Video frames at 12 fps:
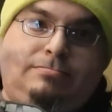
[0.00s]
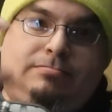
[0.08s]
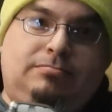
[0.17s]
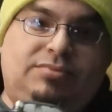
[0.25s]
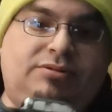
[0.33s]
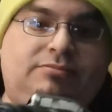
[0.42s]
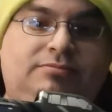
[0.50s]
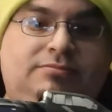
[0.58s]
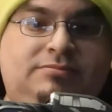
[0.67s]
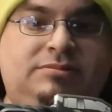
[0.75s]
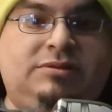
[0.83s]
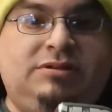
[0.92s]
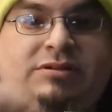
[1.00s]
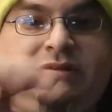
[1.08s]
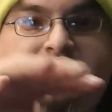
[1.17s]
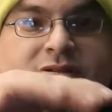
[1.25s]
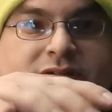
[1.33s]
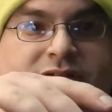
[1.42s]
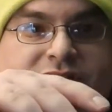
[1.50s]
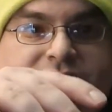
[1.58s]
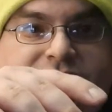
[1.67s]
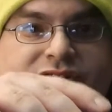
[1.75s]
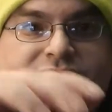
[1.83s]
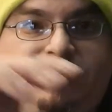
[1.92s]
Boom. Just
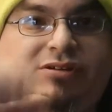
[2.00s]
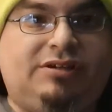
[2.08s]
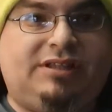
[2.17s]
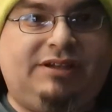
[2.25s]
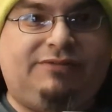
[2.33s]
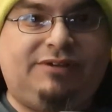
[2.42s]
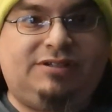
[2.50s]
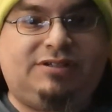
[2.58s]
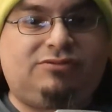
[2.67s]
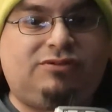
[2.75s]
to show you the difference.